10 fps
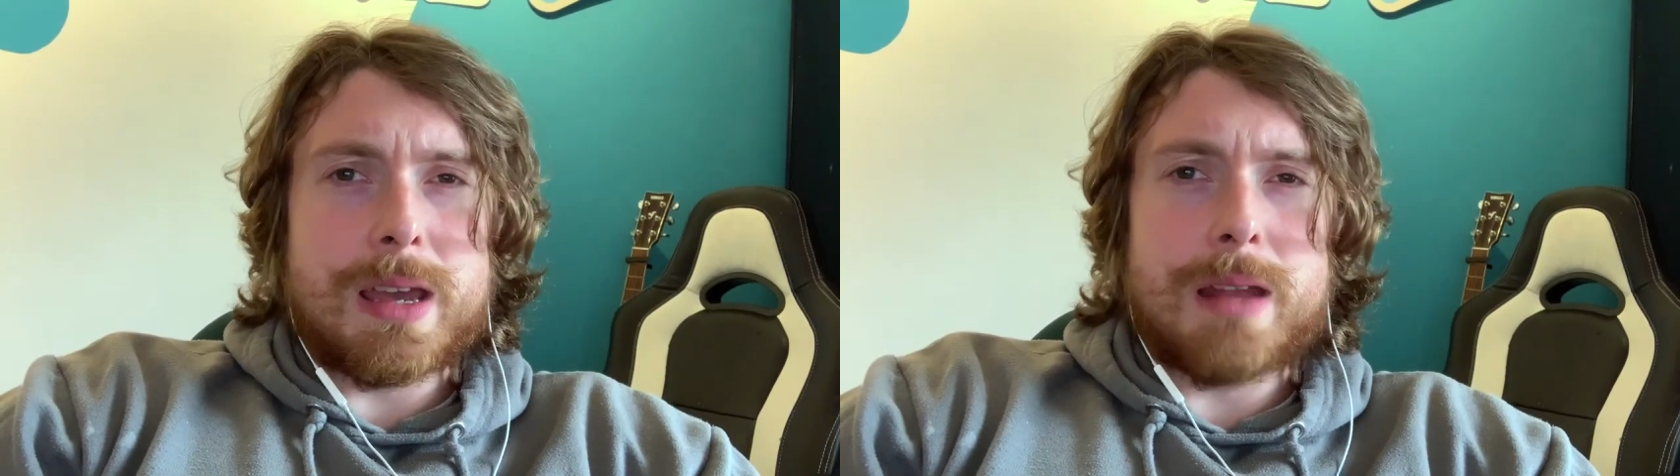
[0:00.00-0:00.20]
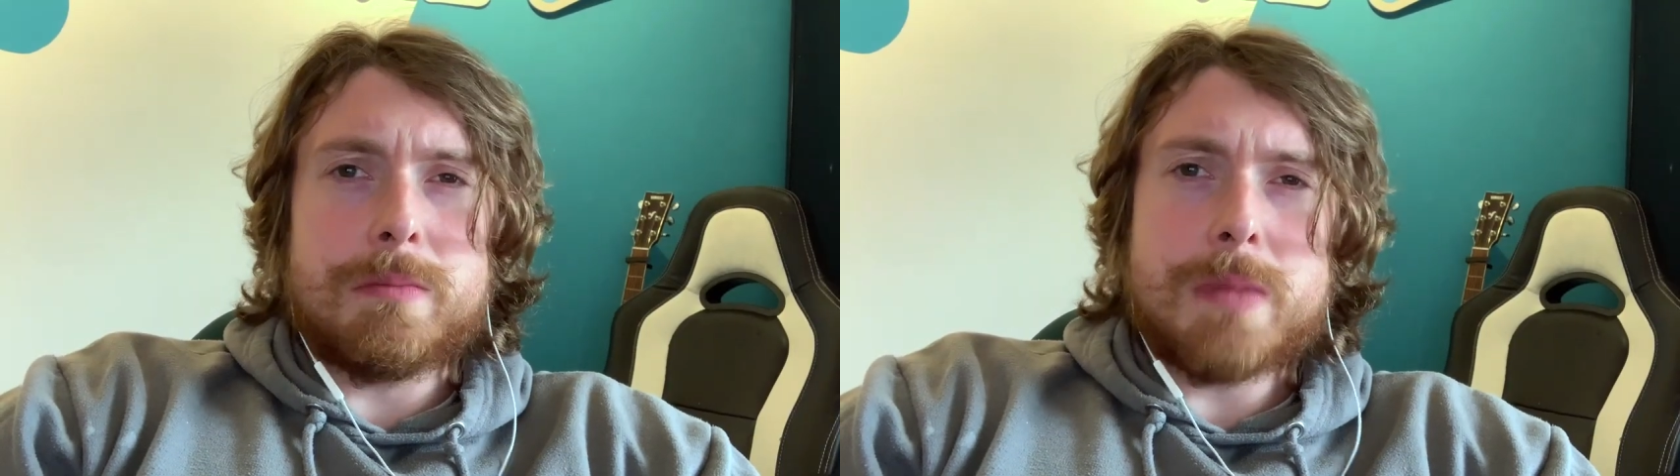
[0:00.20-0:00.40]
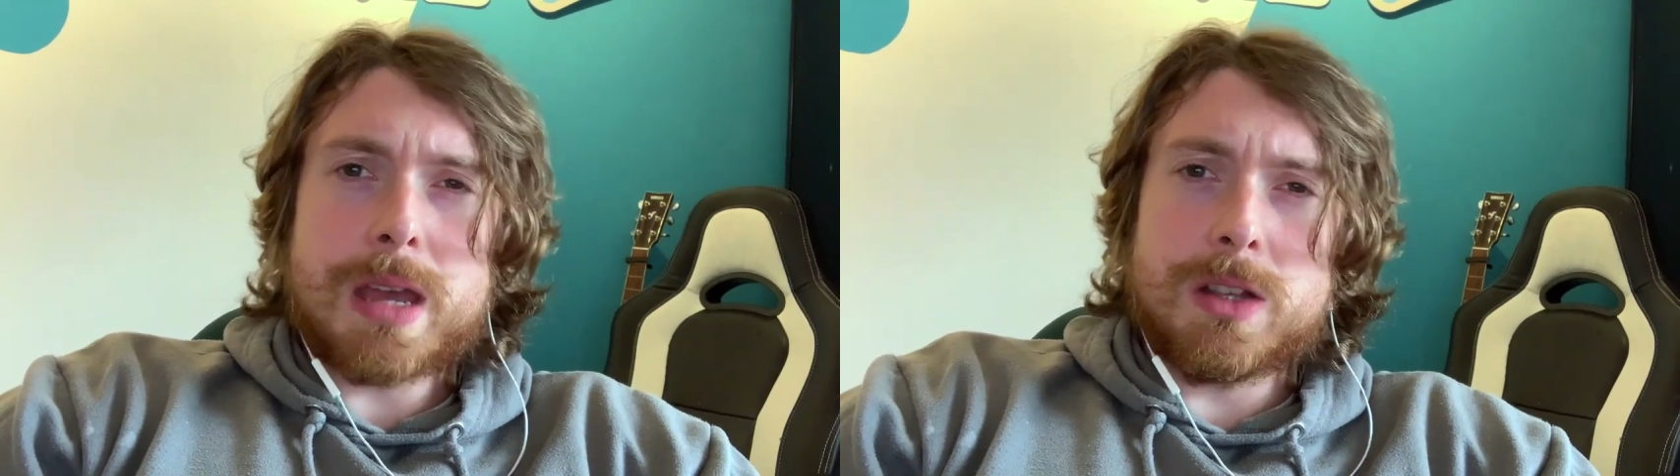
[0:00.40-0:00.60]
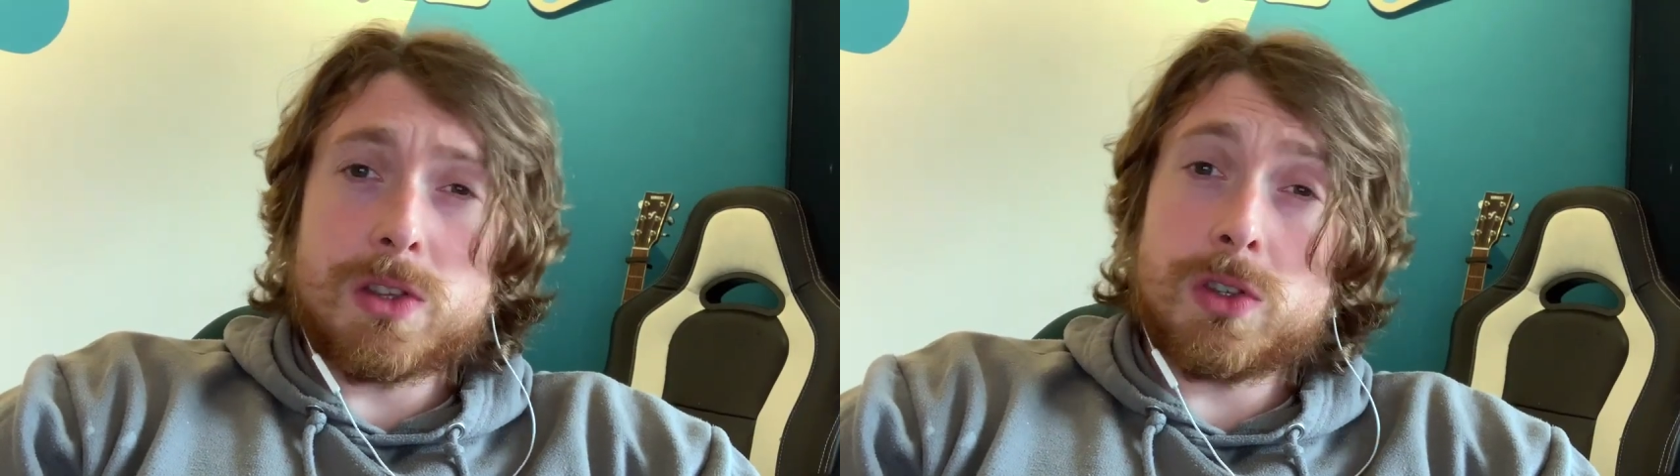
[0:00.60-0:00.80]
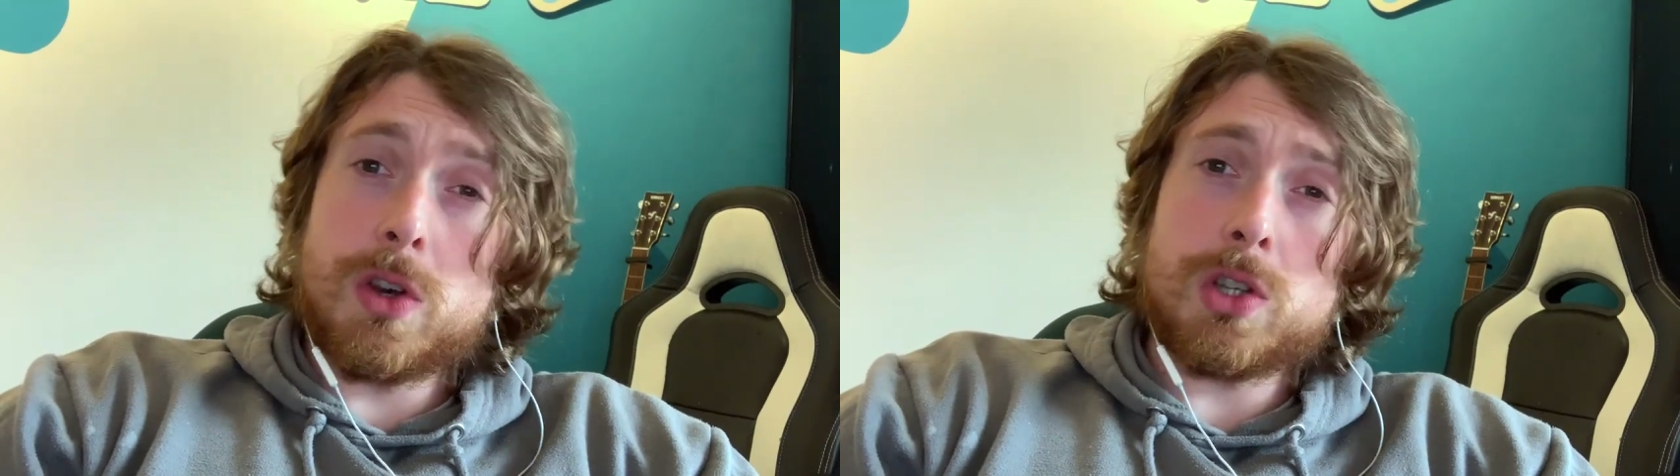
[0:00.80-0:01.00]
and Meghan
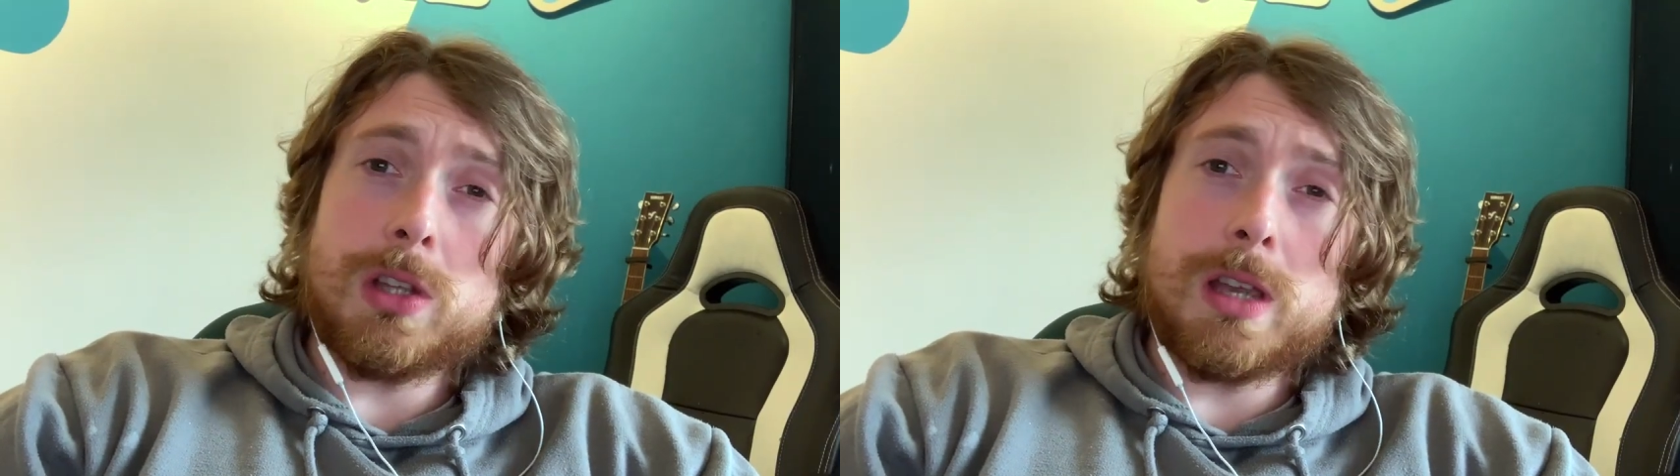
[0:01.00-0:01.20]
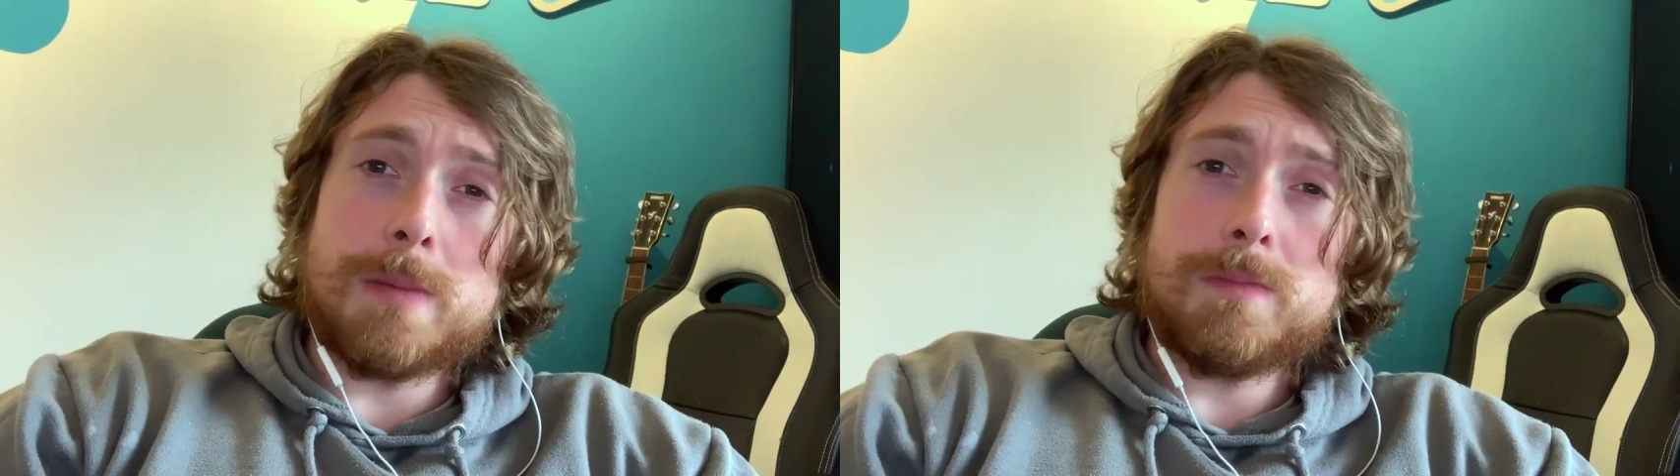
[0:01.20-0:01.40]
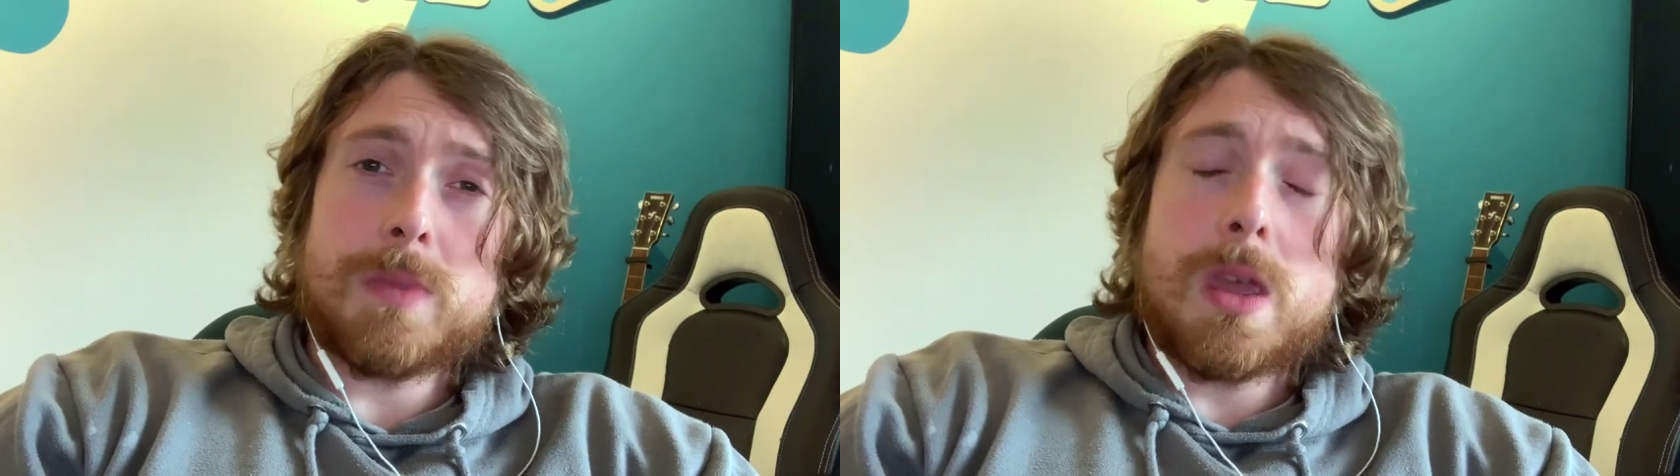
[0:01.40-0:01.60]
socially.